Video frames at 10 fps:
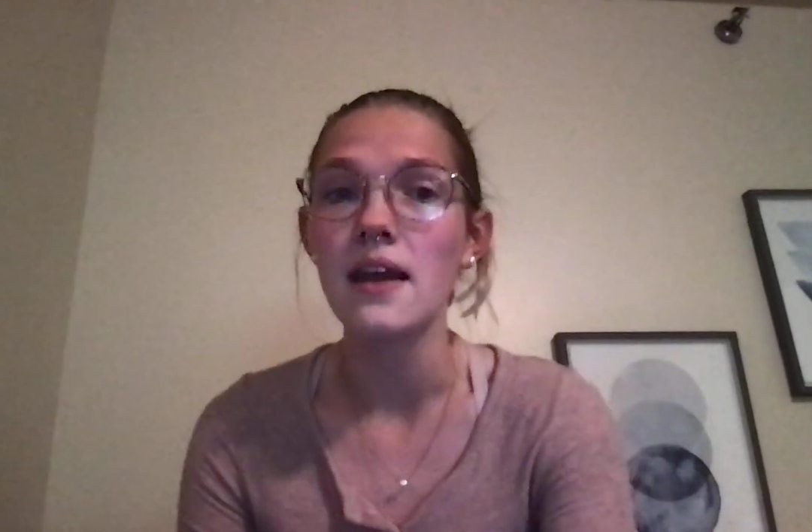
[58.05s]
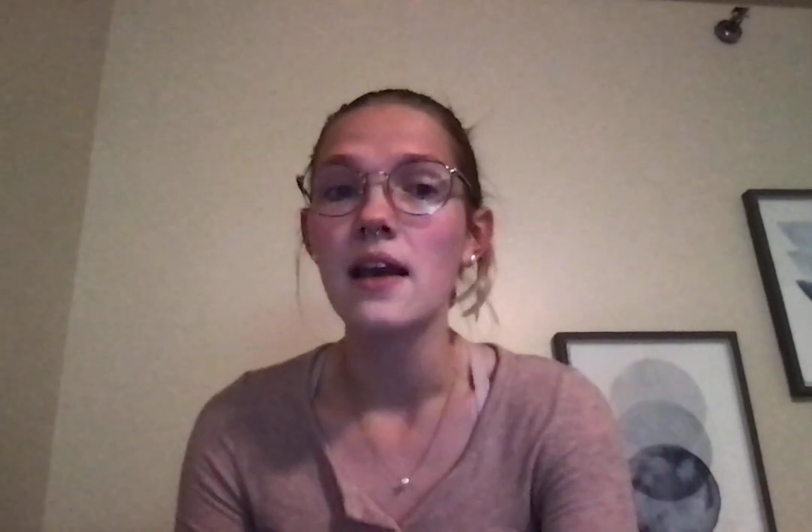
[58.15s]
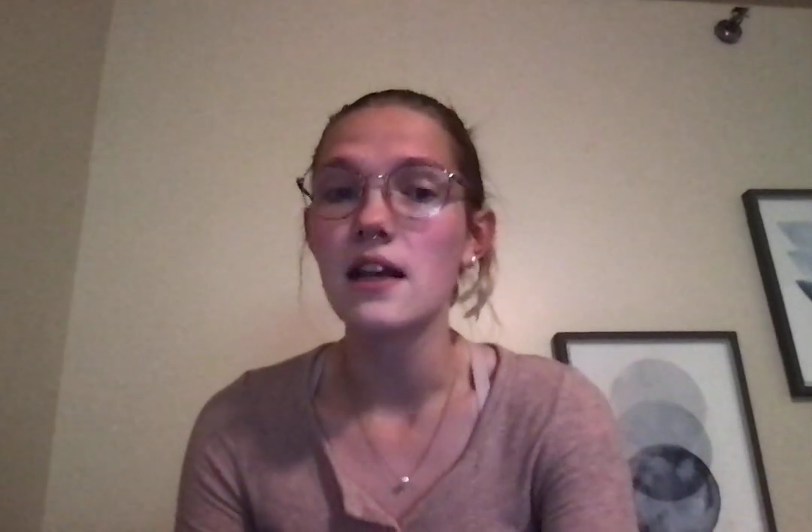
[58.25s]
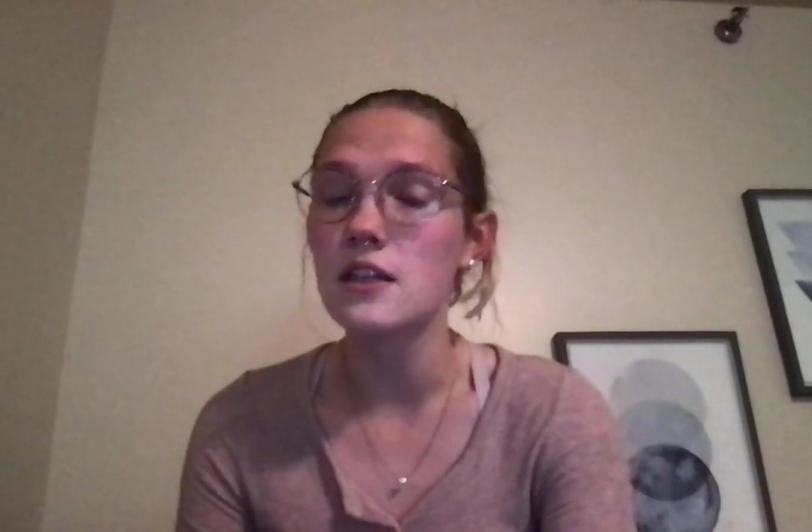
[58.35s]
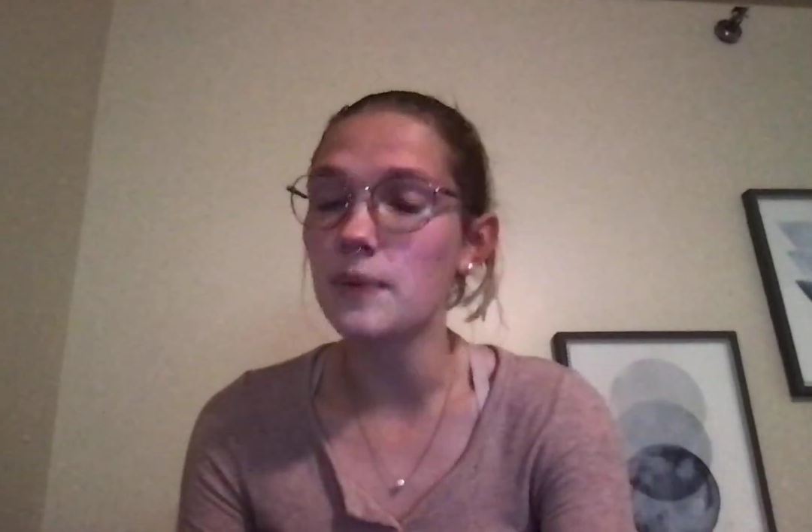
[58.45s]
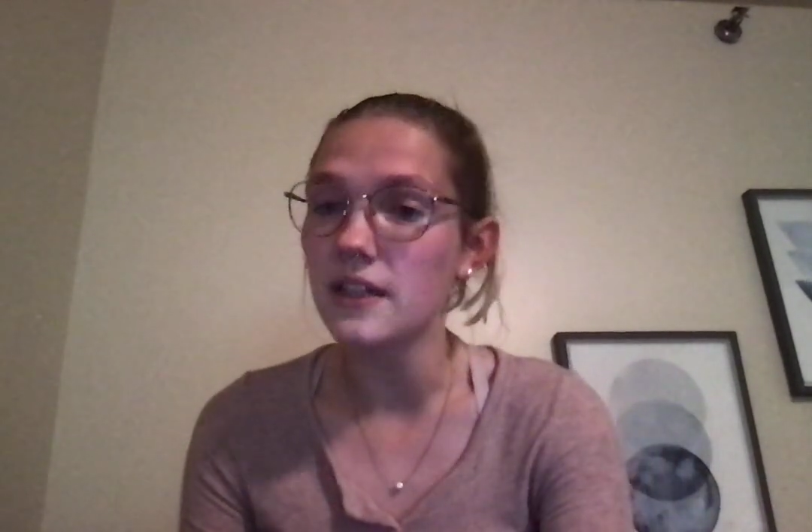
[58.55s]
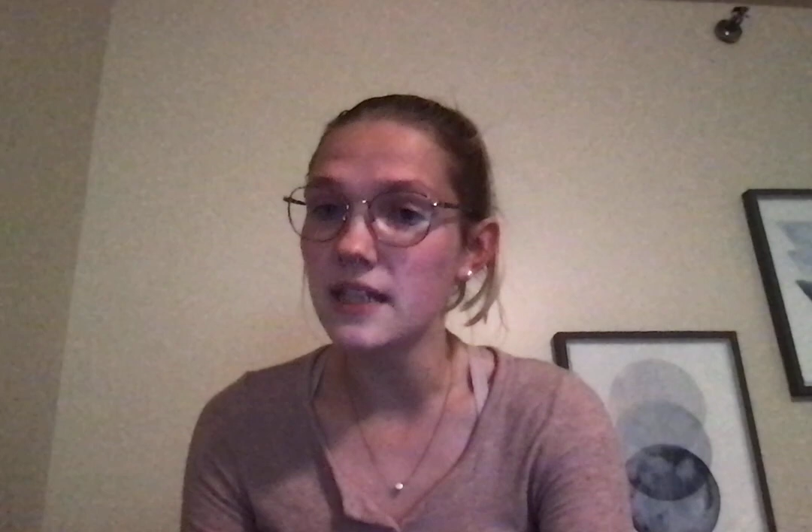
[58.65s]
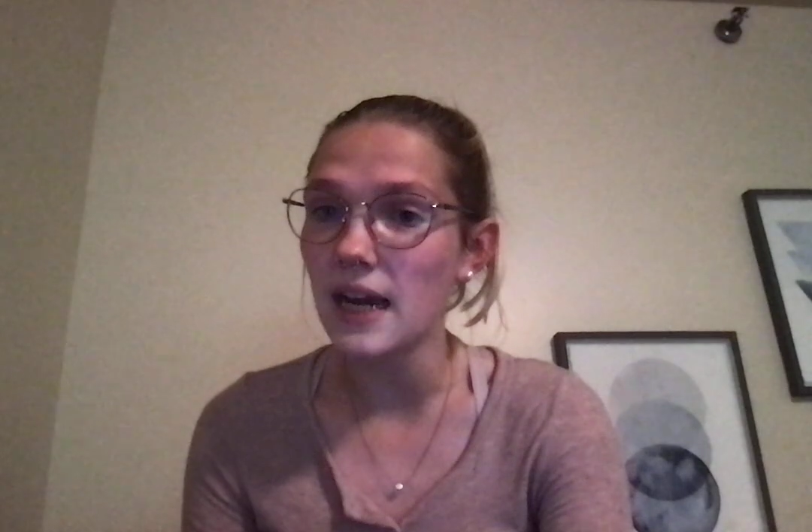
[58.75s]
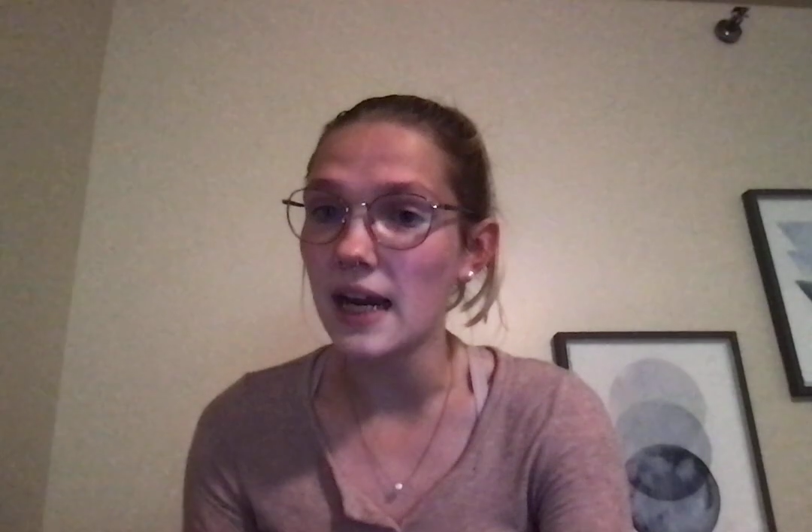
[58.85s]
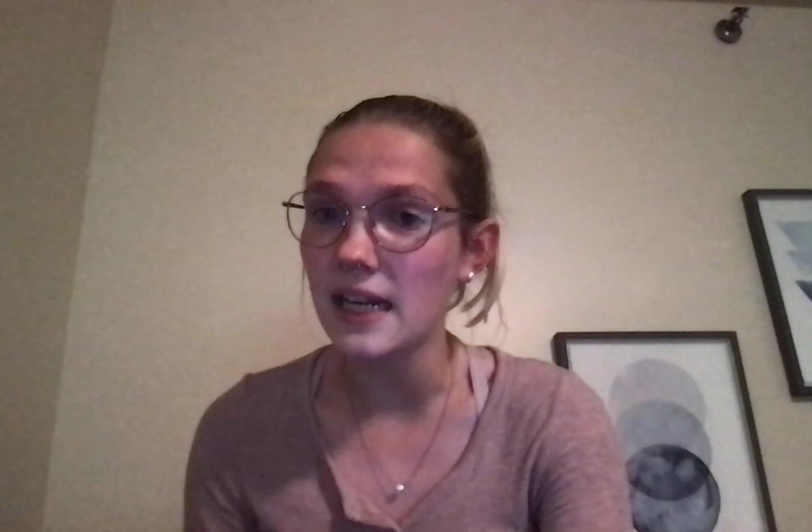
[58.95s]
conspiracy
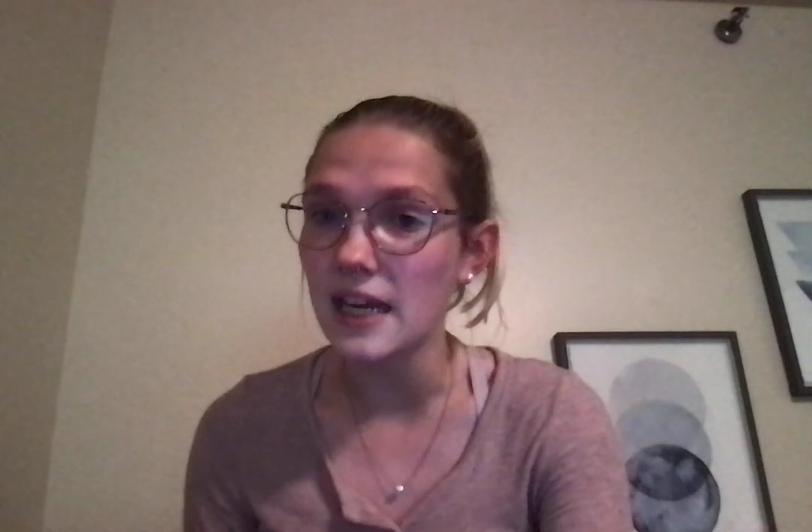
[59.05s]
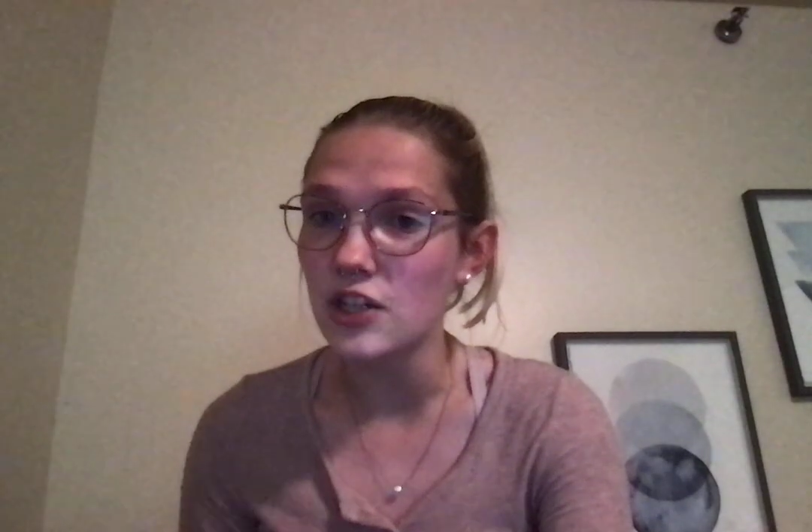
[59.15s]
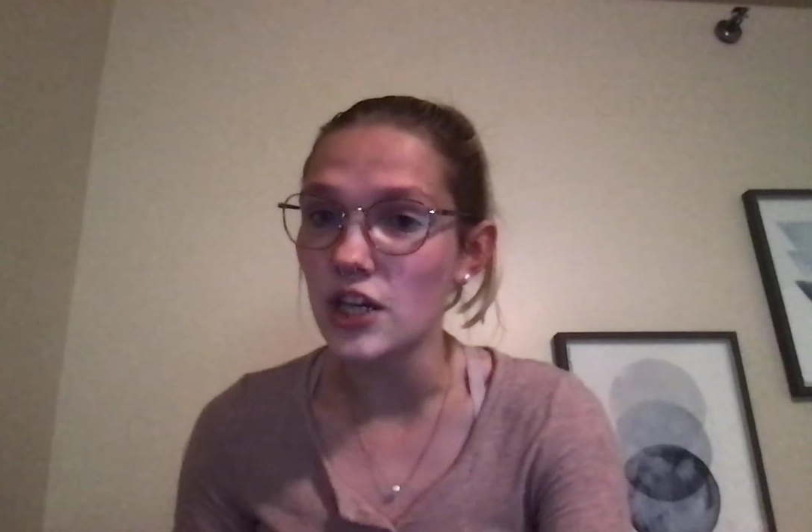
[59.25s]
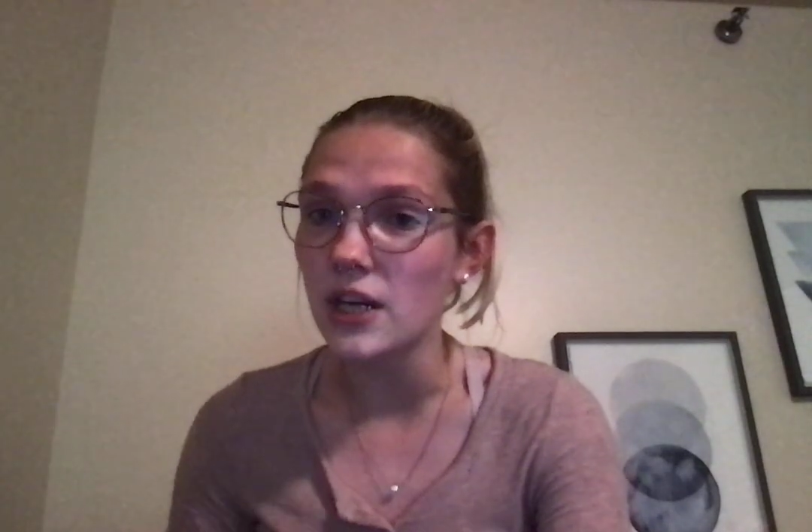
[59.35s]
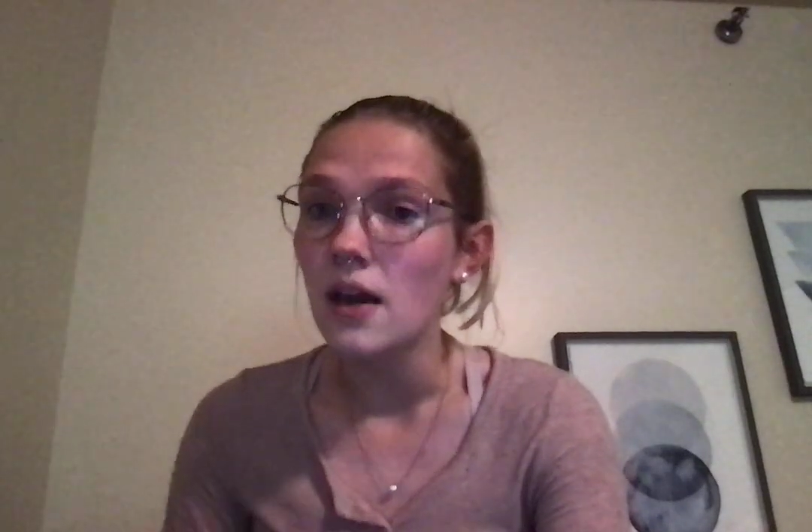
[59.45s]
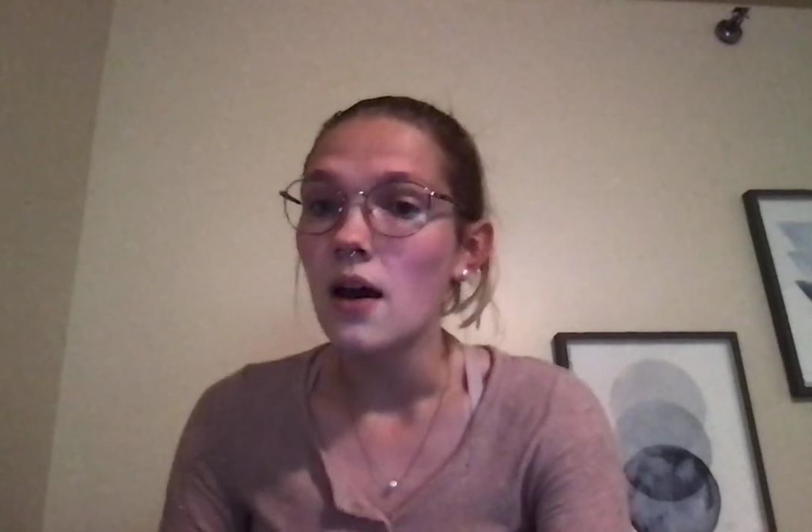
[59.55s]
ideation,